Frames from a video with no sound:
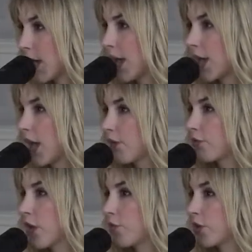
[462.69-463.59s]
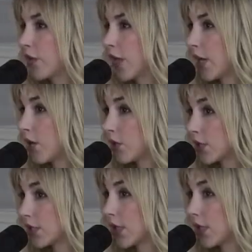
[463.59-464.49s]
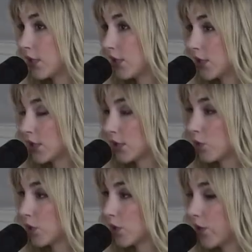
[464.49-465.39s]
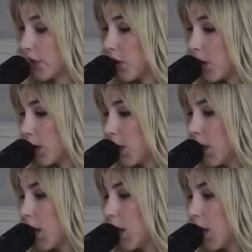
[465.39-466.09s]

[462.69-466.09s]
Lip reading: And after I put that out and said, this is what's going on,